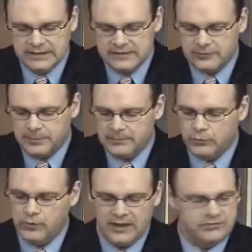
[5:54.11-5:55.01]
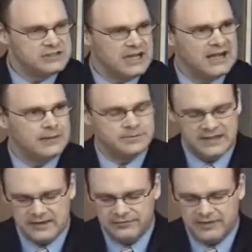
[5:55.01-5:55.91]
These are people who have jobs.
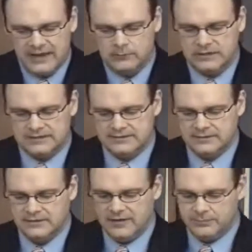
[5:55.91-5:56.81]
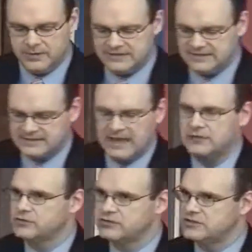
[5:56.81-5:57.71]
They have families. They have busy
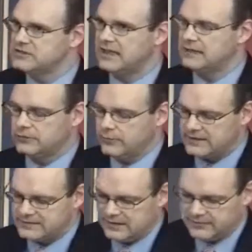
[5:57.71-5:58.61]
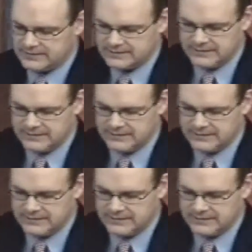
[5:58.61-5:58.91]
schedules just like the rest of us.